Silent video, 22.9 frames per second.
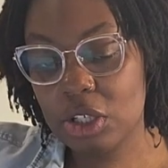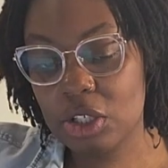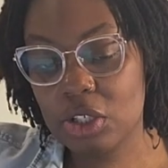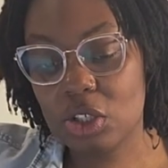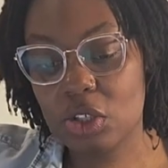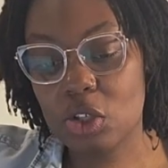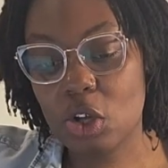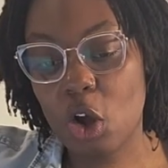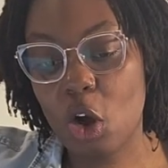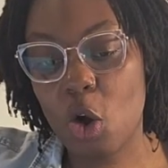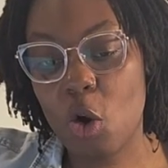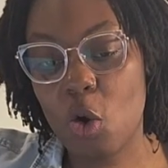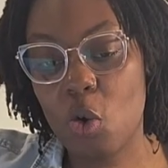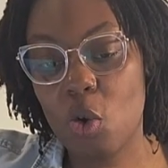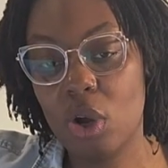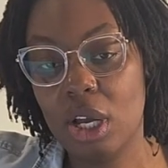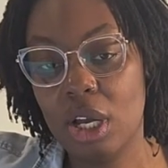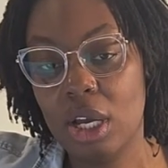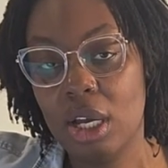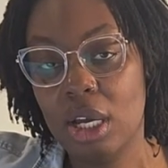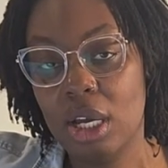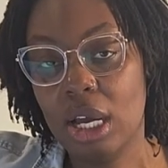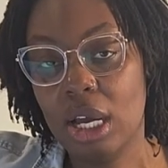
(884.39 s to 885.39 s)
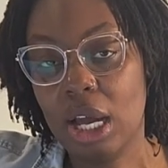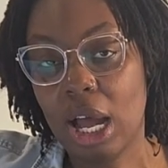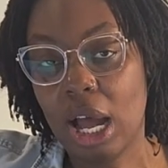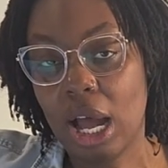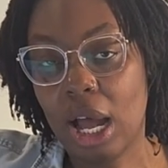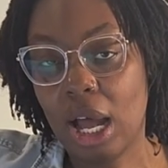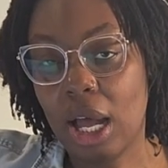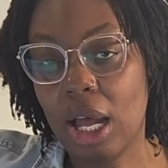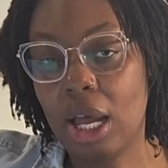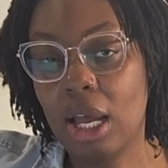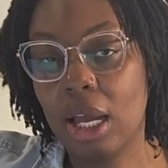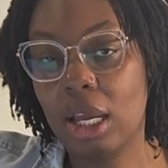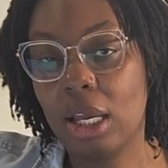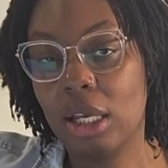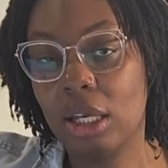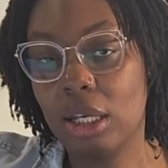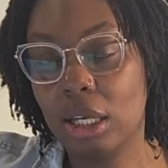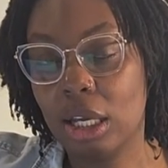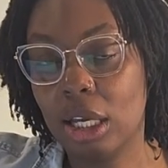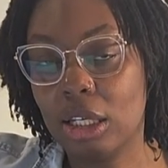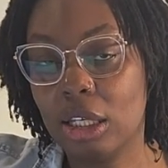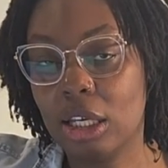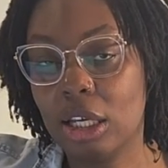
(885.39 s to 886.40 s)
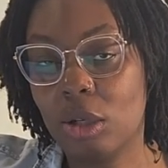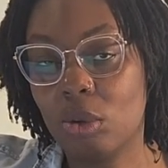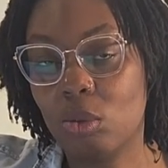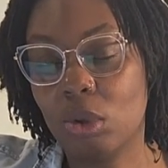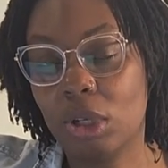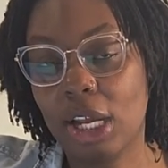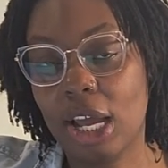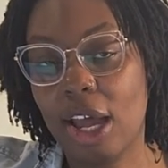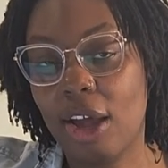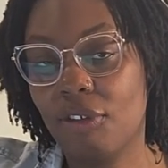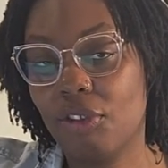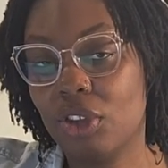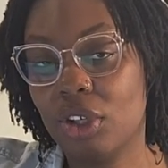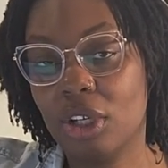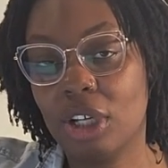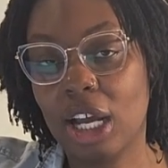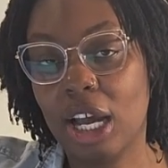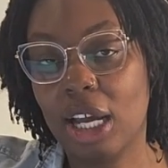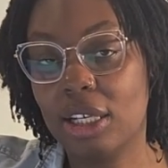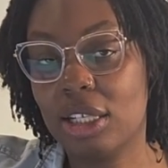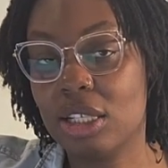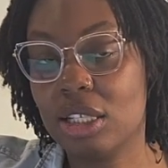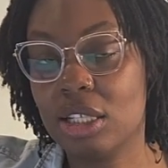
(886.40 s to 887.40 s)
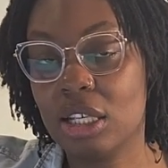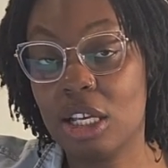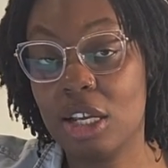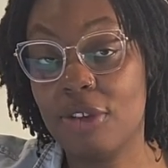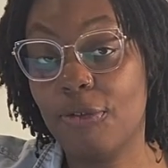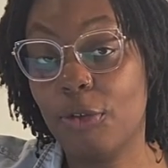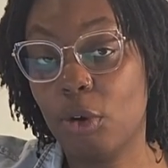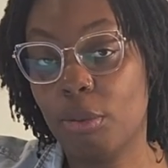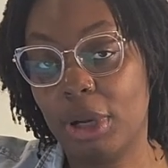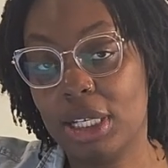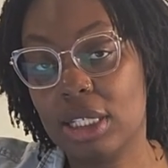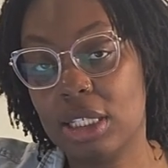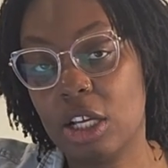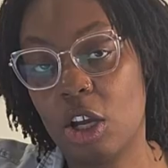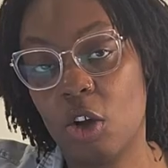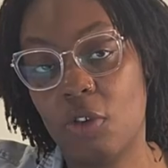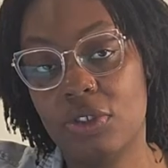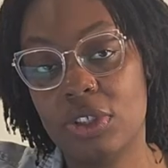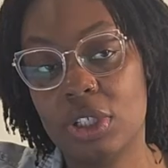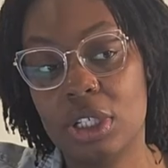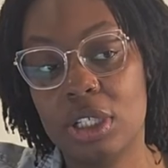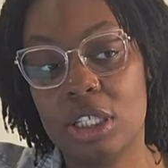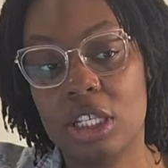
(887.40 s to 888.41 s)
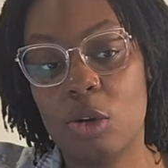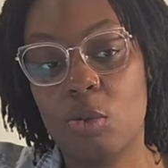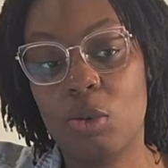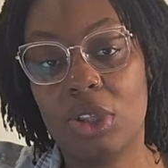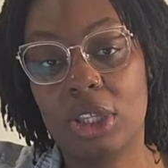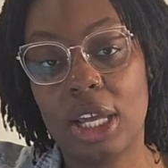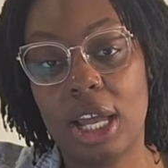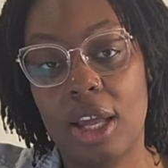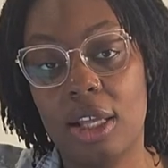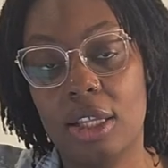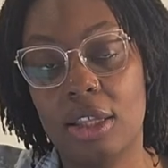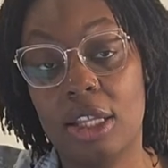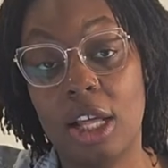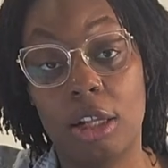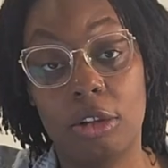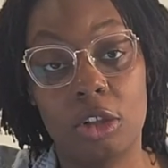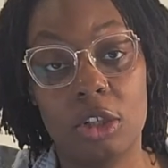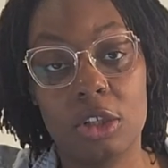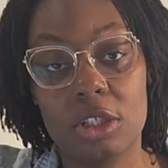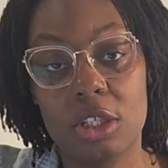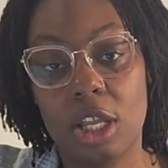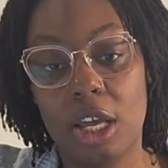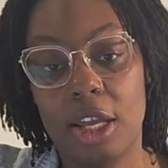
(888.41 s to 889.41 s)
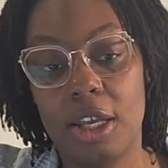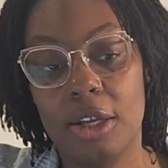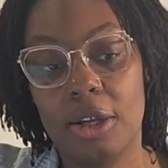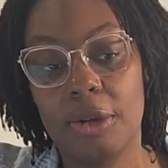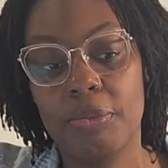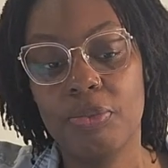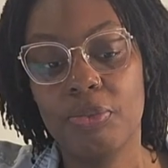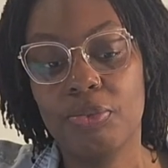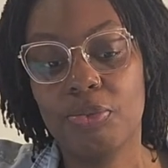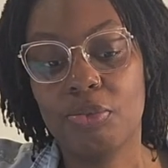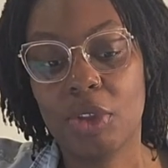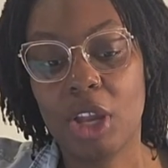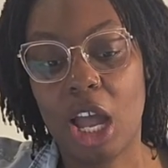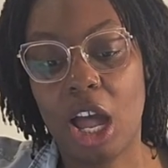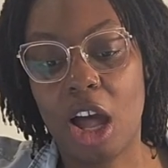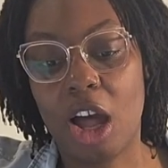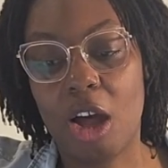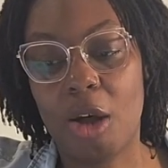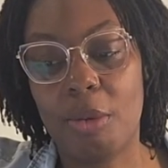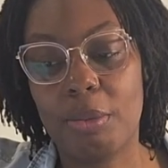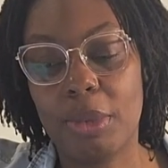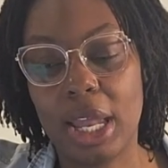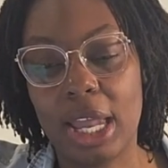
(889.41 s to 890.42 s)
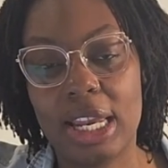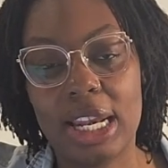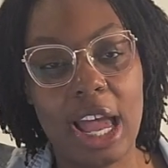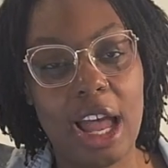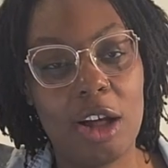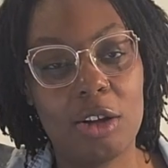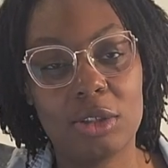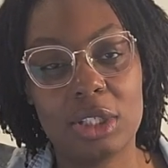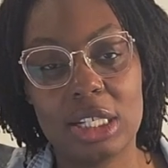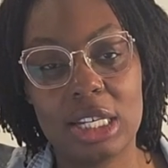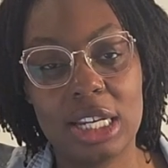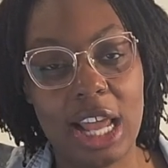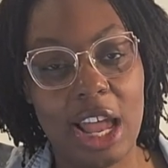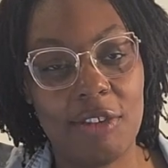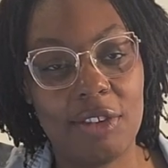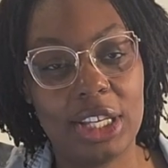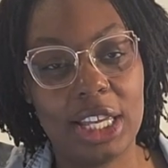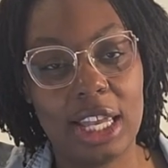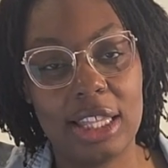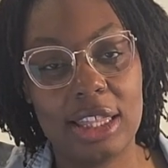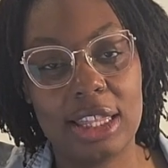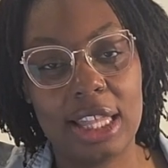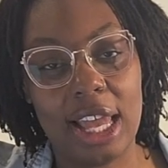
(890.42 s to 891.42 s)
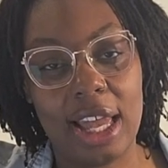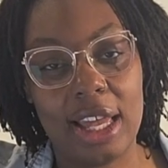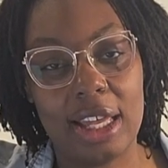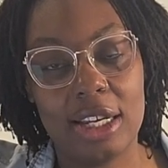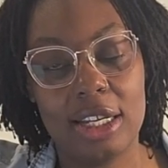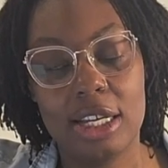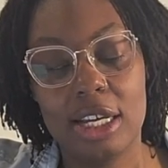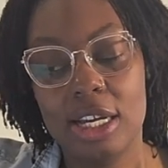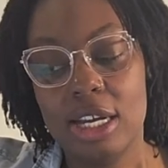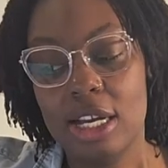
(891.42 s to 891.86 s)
So I, again, would have to kind of see for myself to see what that looks like. and how to navigate that.